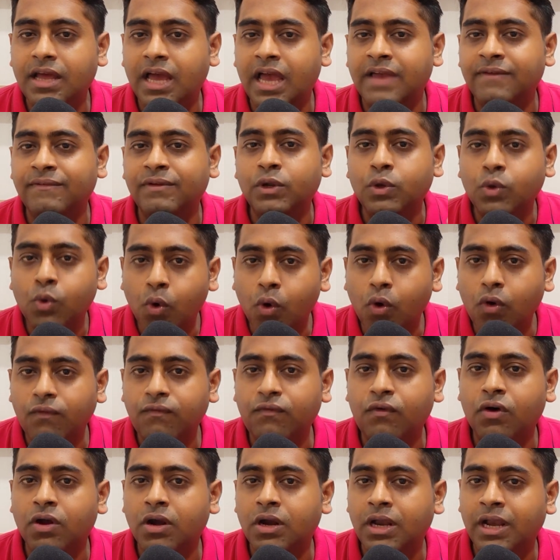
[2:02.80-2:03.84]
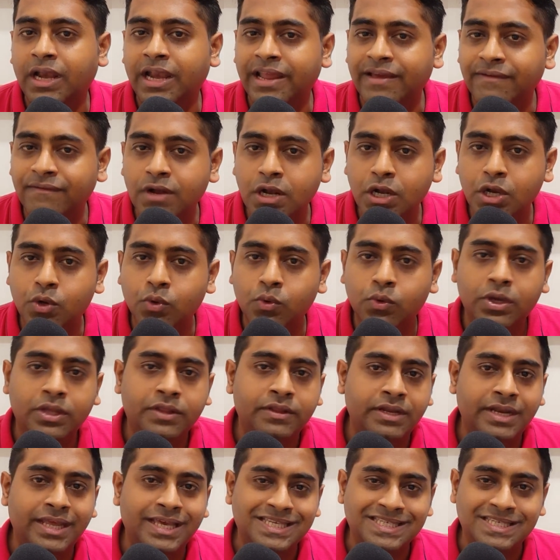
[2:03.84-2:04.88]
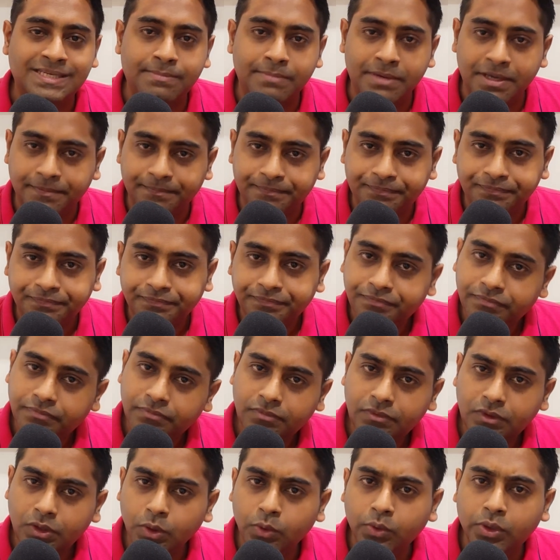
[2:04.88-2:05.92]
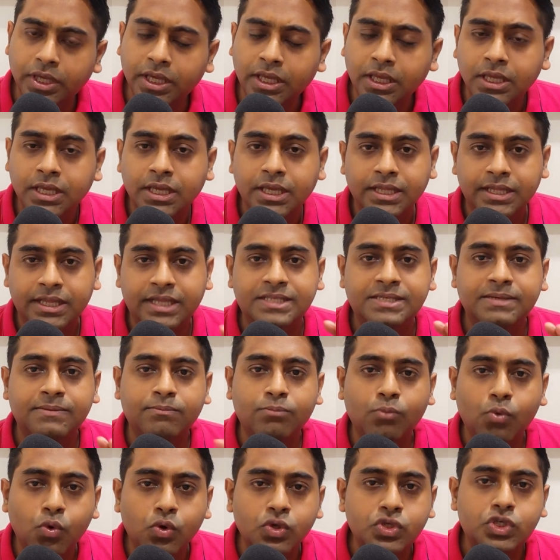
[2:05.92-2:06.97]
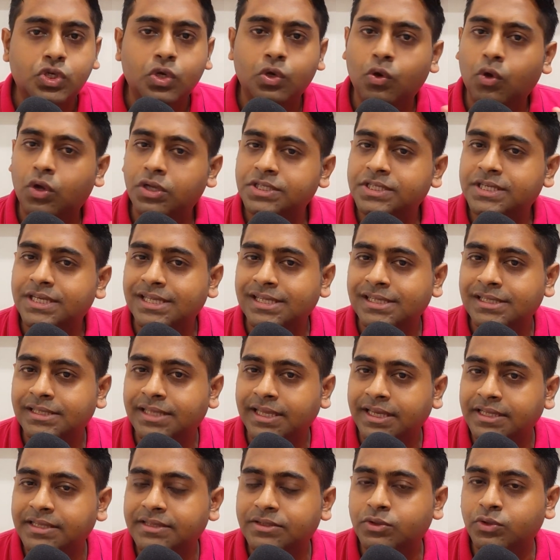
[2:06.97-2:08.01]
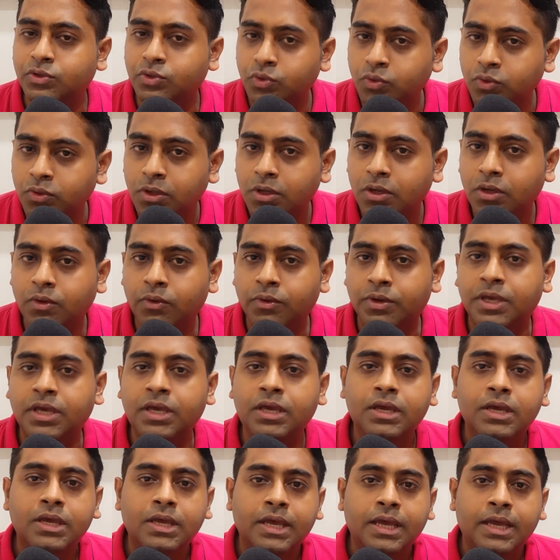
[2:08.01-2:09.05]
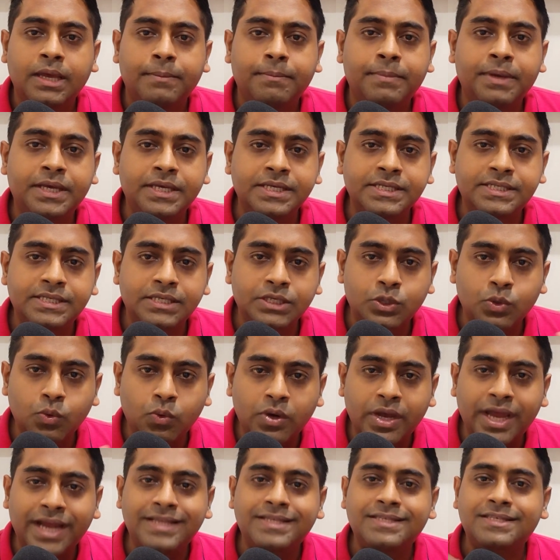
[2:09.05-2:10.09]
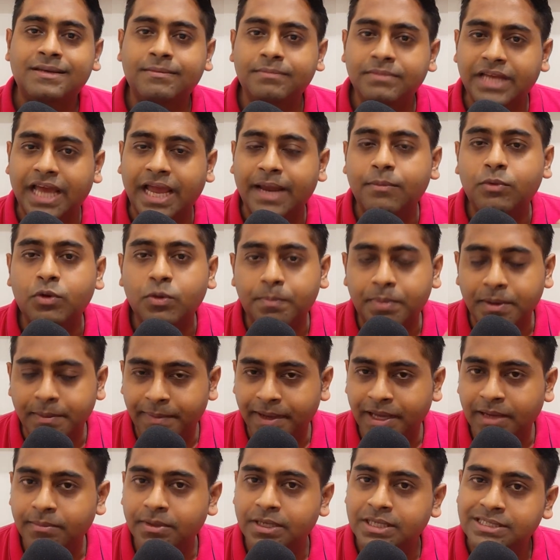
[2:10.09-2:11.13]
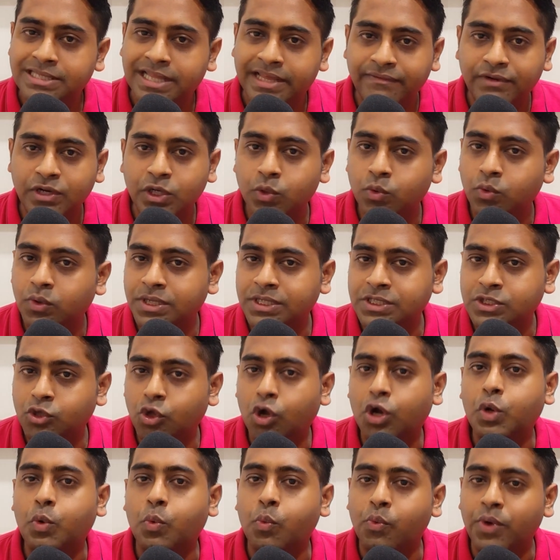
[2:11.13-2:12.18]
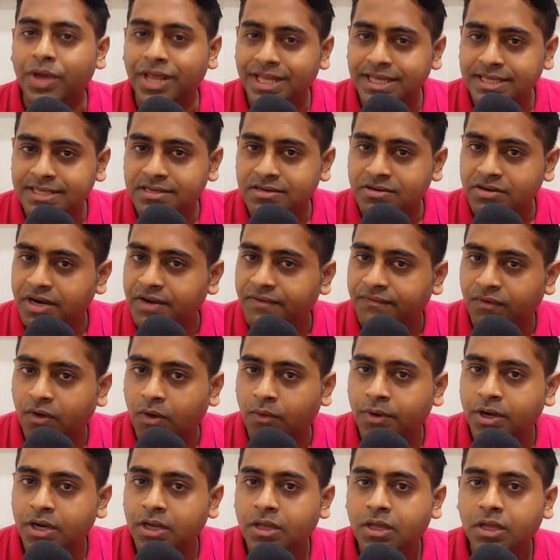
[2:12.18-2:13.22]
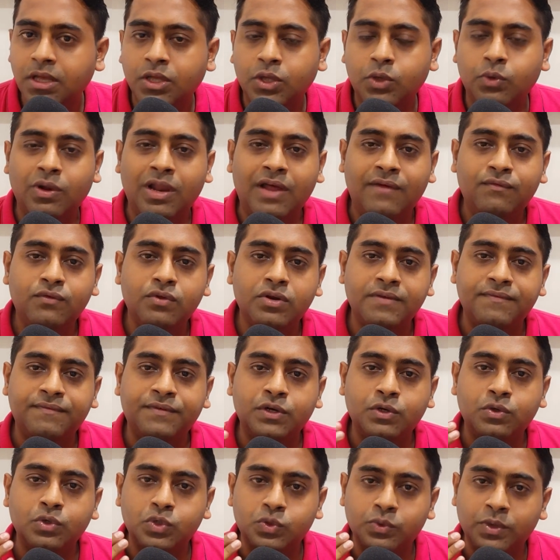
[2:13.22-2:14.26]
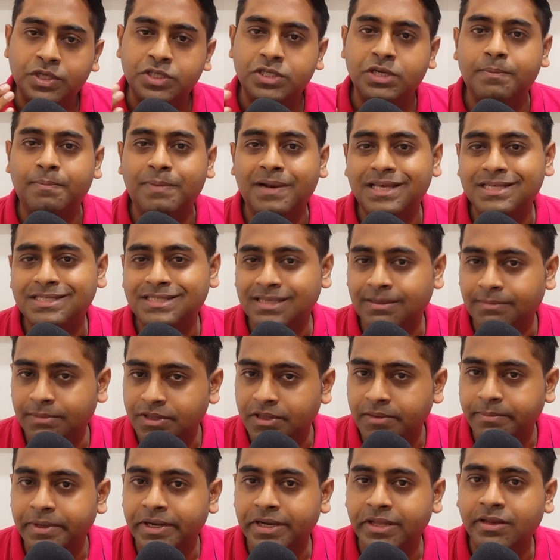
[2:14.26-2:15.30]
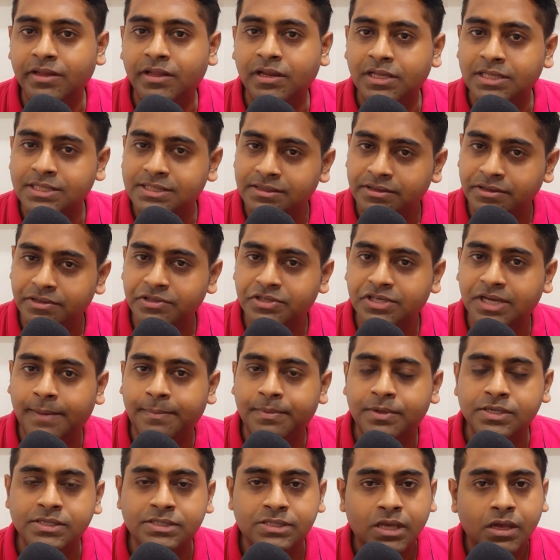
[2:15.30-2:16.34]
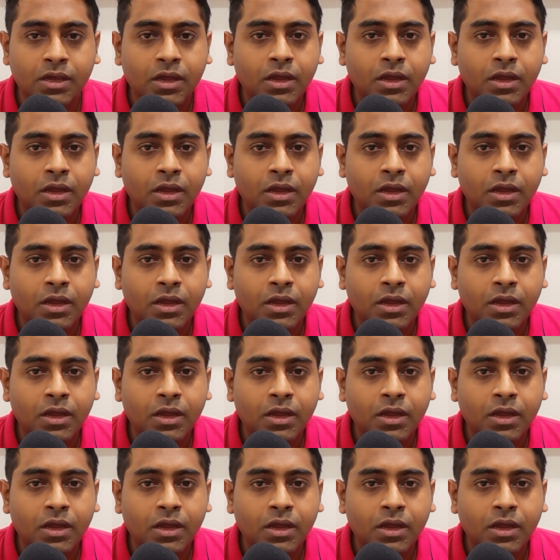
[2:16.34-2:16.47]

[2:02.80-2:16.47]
I will go for level 2 in the next May, okay? That's the most logical thing to do, okay? Because you get some time to prepare, because level 2 is not very straightforward. You'll have to refer to Swedger plus some other material in certain chapters